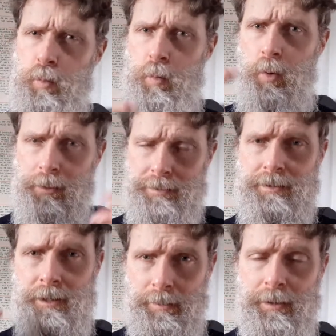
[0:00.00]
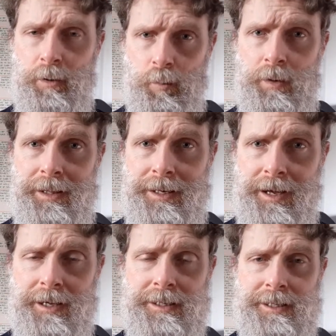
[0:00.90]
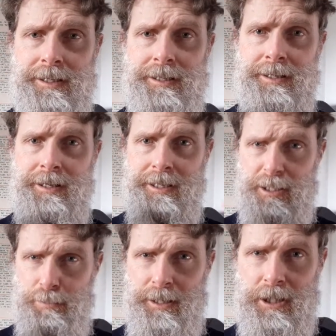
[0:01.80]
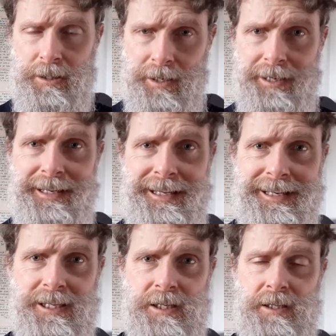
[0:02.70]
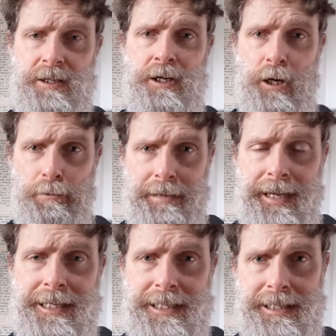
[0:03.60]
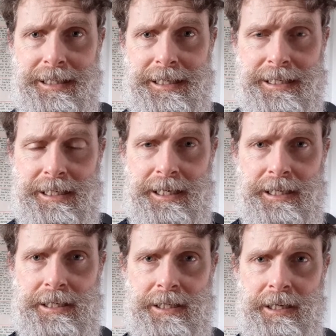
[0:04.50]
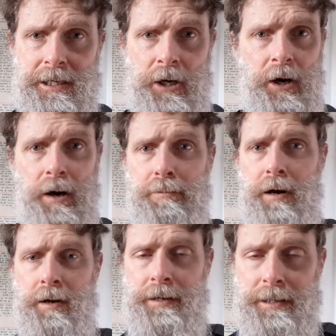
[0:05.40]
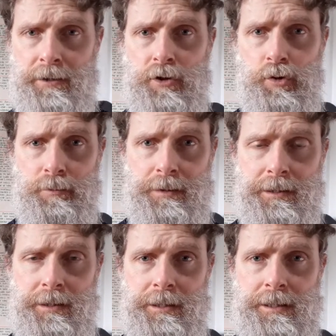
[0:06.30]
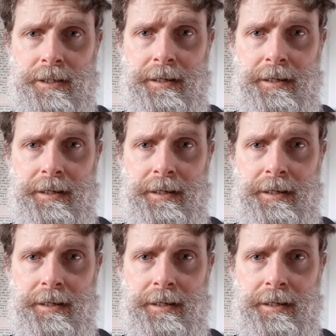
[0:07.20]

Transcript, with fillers: What's going on within us, especially our leaders that are creating these things? Are our leaders traumatized?